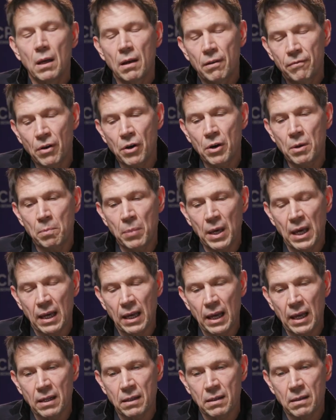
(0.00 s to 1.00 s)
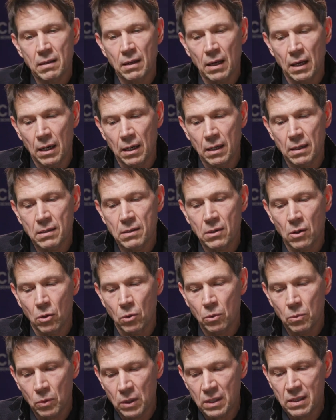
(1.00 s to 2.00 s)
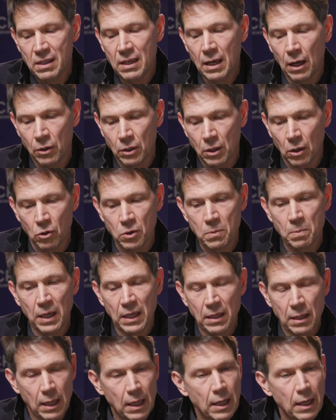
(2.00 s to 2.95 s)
very big, and so we'll see how it goes. But